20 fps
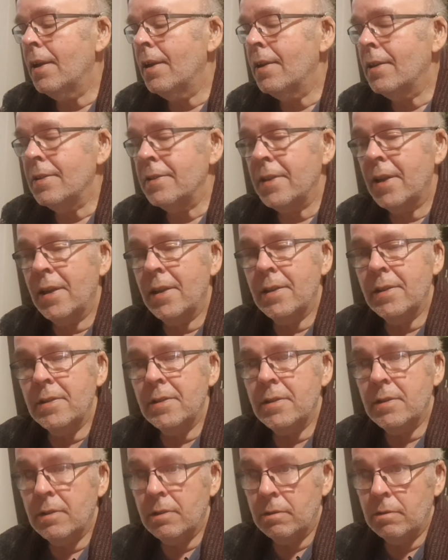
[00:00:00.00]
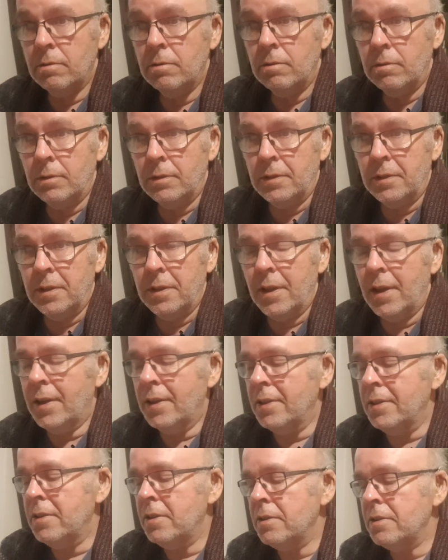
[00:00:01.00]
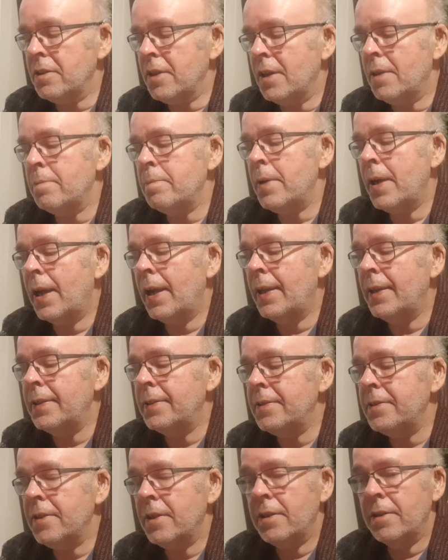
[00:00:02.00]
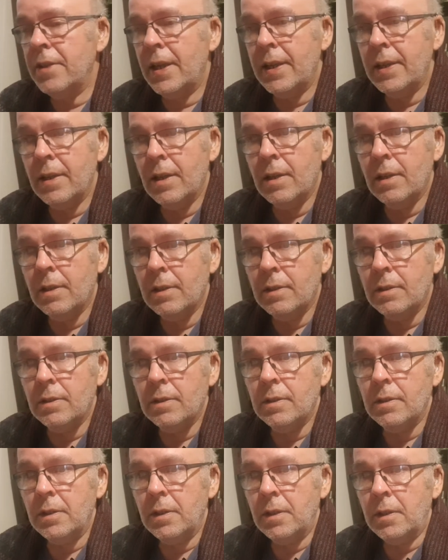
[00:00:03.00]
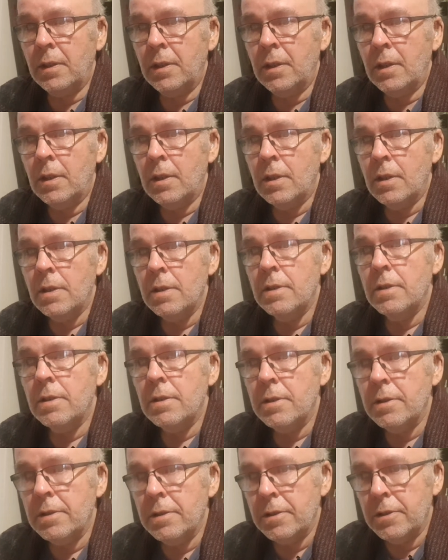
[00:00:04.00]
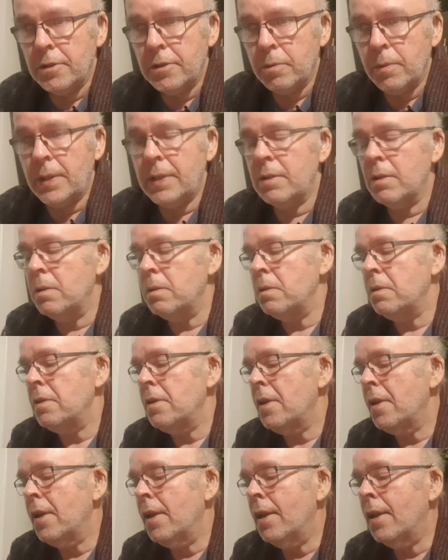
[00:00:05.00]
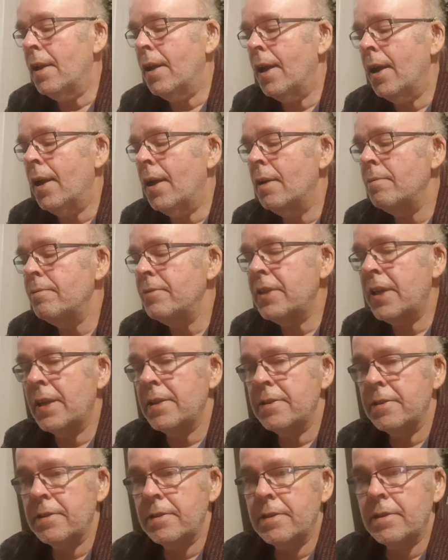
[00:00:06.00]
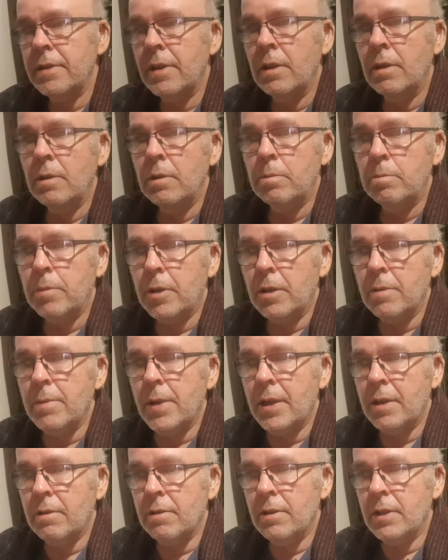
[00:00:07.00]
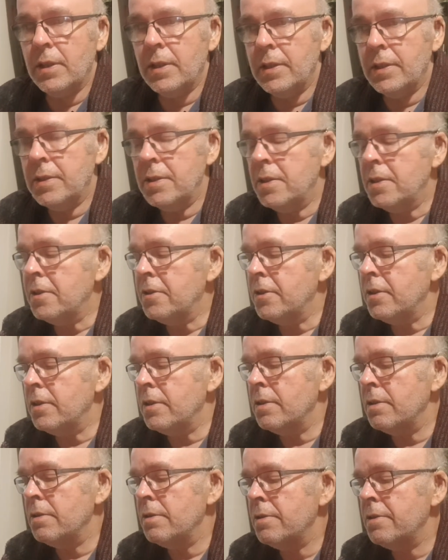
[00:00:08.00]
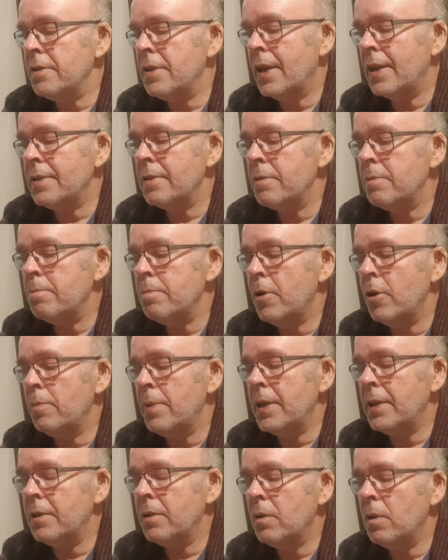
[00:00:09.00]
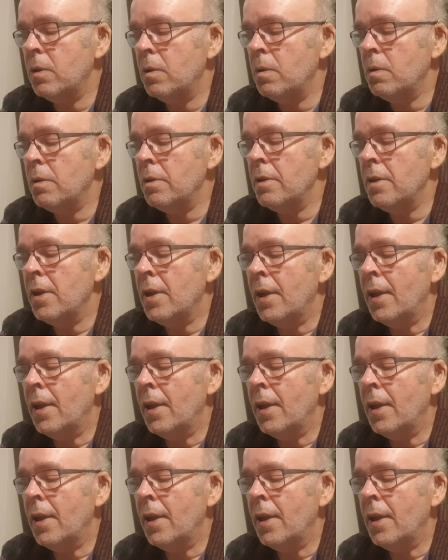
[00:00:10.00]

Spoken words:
So I looked up and they are sweet corn. Yes, primarily to use as popping corn.